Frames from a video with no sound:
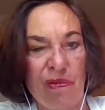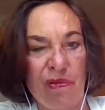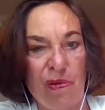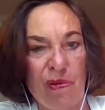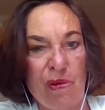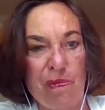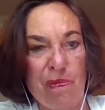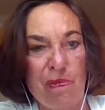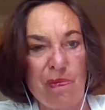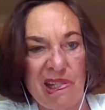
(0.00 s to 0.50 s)

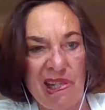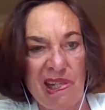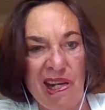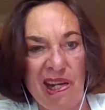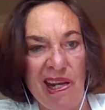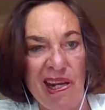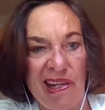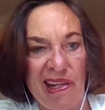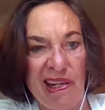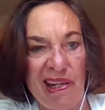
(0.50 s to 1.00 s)
women
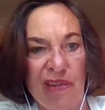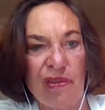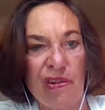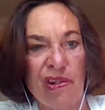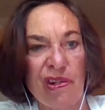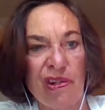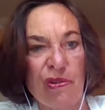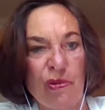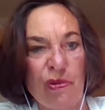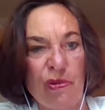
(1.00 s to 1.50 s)
take in order
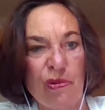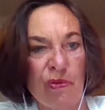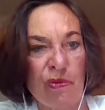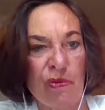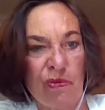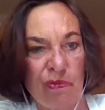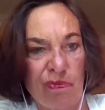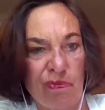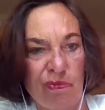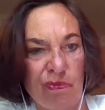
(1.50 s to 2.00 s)
to
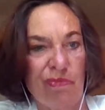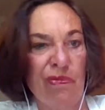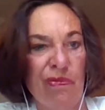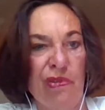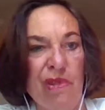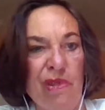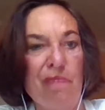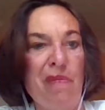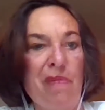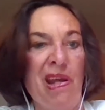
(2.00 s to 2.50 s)

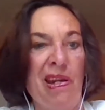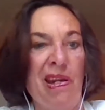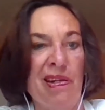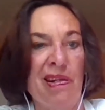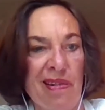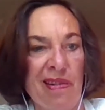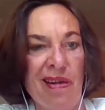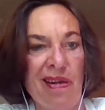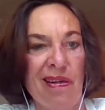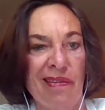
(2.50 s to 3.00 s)
remain
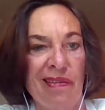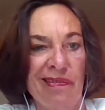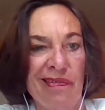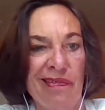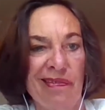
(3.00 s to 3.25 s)
young,